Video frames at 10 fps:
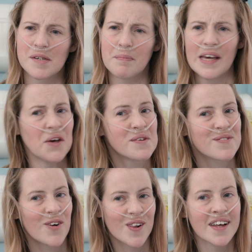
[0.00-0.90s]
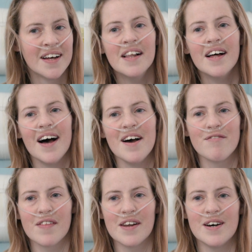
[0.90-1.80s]
to be useful
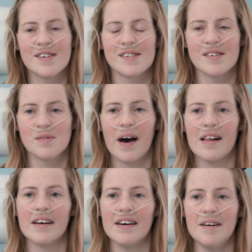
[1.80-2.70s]
for the nurses as well,